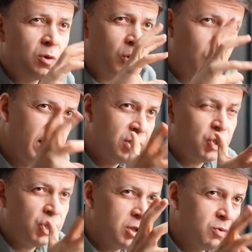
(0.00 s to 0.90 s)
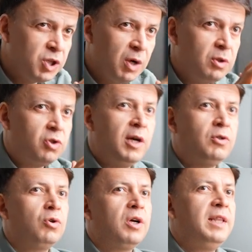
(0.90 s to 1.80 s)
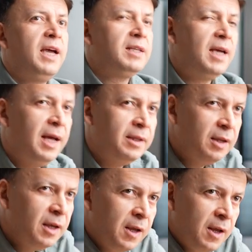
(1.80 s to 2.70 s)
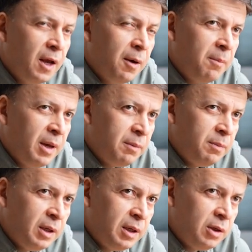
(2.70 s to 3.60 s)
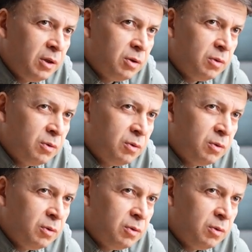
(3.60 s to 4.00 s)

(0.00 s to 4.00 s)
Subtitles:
questions, which I will try to connect, and maybe